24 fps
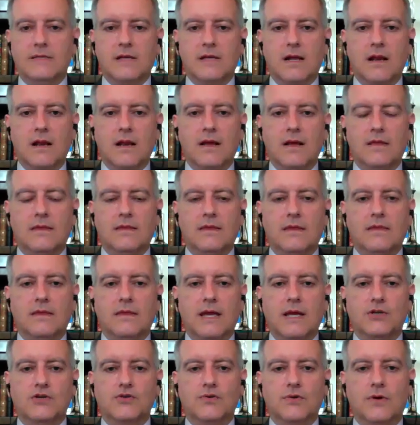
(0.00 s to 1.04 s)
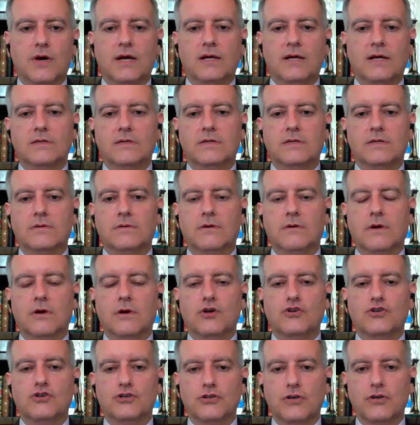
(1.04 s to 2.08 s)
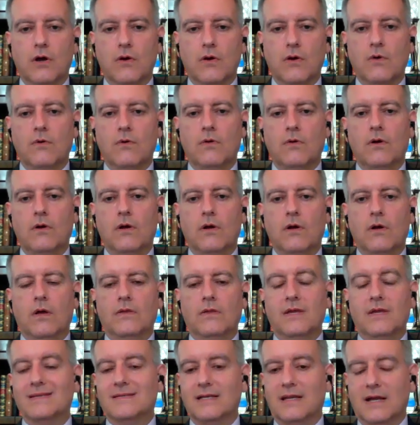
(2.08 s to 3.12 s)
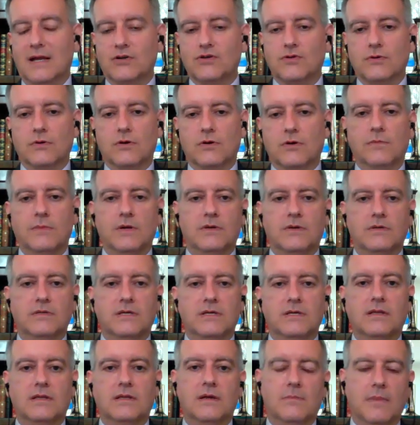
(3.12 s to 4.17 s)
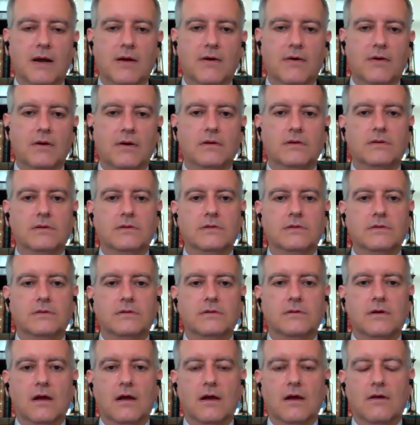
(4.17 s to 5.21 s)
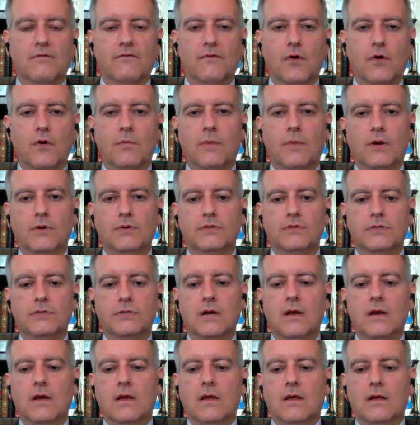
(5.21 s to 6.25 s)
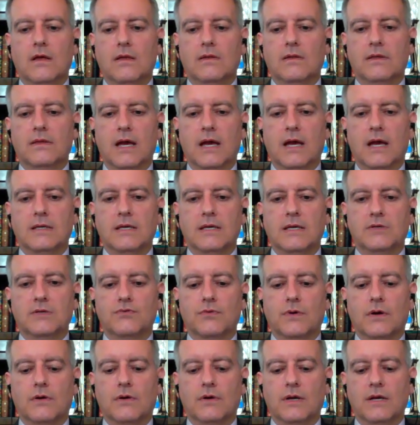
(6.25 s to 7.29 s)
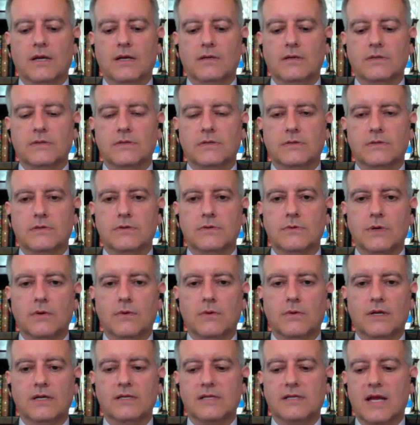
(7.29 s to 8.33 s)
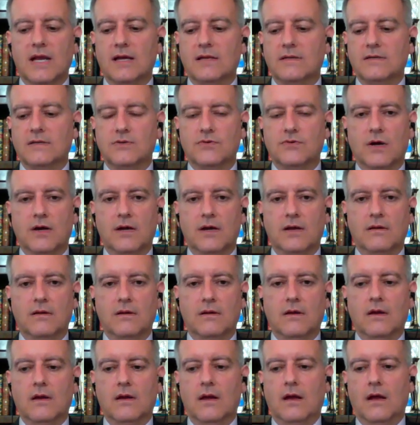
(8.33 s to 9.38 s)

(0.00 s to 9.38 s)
it's clear that they're trying to show the international community, the Americans foremost, that Israel is doing all it can to try and